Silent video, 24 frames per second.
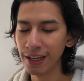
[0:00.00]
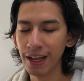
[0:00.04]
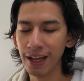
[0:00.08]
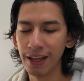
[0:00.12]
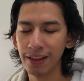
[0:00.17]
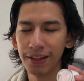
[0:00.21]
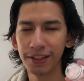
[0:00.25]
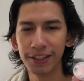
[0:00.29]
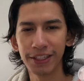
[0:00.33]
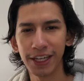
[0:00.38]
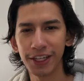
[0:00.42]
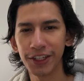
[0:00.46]

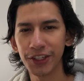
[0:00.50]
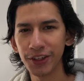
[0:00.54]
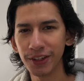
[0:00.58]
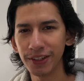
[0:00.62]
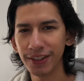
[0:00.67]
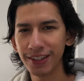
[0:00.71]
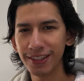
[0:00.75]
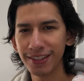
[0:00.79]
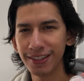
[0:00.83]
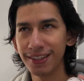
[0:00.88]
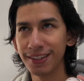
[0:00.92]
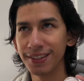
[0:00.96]
The texture on
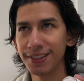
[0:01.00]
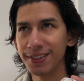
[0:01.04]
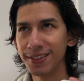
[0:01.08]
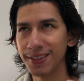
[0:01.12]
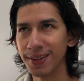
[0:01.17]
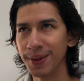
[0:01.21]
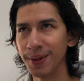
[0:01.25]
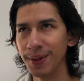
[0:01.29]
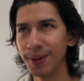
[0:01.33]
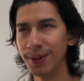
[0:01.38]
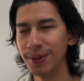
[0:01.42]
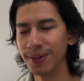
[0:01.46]
this is
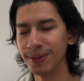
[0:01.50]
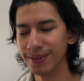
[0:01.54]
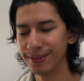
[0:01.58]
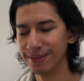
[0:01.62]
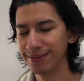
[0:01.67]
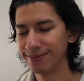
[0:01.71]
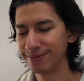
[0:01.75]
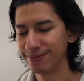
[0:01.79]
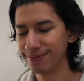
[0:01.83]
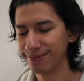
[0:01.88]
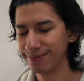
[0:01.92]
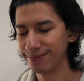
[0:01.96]
so
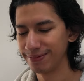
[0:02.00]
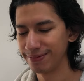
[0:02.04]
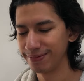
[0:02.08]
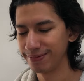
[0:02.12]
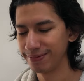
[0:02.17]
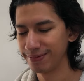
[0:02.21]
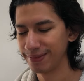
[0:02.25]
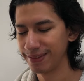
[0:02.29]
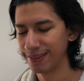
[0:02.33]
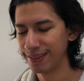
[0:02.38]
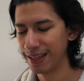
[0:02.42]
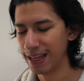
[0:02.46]

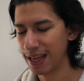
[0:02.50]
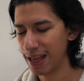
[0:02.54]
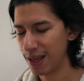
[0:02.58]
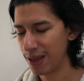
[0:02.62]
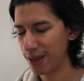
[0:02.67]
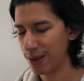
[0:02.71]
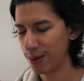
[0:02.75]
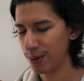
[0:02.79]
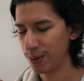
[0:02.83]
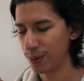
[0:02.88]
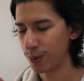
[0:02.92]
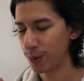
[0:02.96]

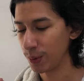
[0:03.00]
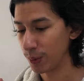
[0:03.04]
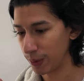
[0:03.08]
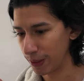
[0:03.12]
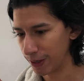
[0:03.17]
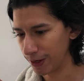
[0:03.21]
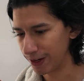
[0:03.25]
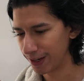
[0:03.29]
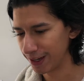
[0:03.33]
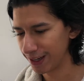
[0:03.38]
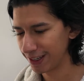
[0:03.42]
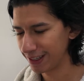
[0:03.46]

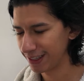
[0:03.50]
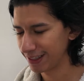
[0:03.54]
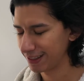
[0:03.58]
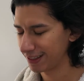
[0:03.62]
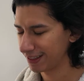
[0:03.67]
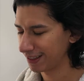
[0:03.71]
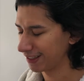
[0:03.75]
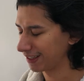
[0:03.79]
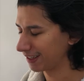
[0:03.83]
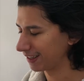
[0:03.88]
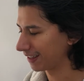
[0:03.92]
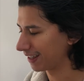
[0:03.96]
weird.
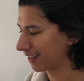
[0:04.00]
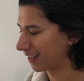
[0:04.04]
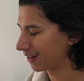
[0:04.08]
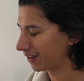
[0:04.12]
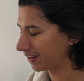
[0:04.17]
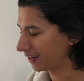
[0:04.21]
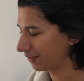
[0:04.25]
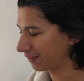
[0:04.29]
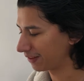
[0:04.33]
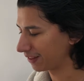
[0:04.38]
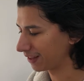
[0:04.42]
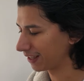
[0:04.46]
Like, I don't
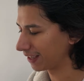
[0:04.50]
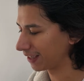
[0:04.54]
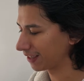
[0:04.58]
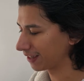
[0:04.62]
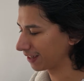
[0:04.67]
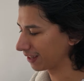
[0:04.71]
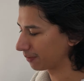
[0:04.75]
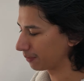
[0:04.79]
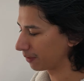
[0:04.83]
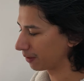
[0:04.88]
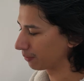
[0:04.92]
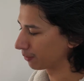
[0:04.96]
even think I'm
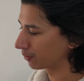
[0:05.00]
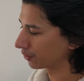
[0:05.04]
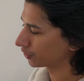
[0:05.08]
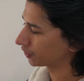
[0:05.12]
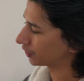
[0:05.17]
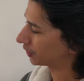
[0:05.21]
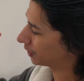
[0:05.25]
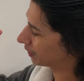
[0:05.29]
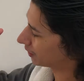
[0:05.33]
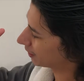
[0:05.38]
going to be able to show you